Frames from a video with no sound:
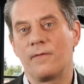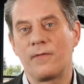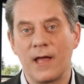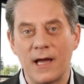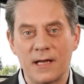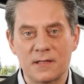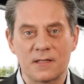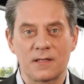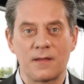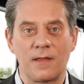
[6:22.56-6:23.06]

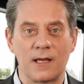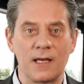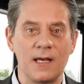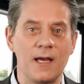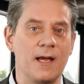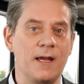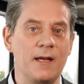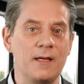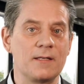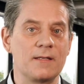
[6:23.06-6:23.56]
that's the
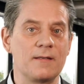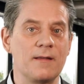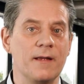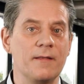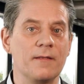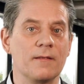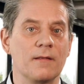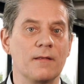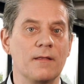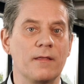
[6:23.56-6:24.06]
case,
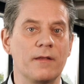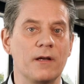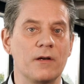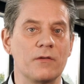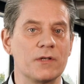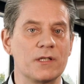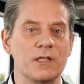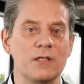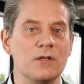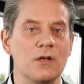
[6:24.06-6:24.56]
then there
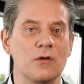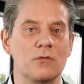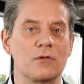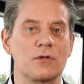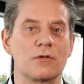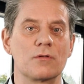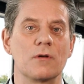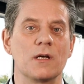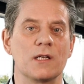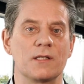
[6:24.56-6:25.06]
is no
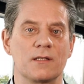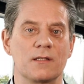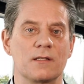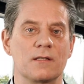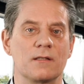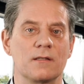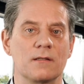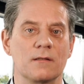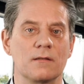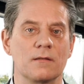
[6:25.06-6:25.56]

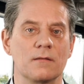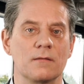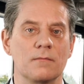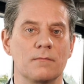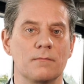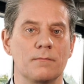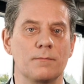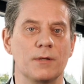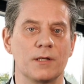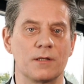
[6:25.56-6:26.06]
trust.
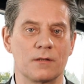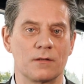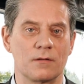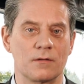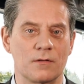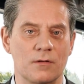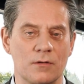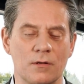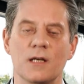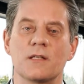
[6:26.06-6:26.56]
But
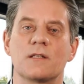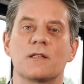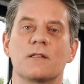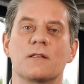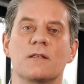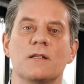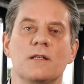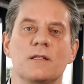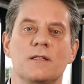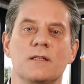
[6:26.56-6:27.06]

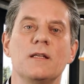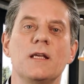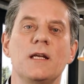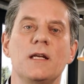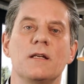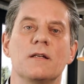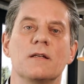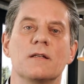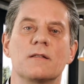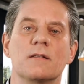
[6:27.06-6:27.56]
trust is
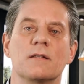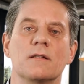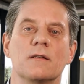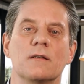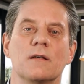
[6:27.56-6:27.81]
needed.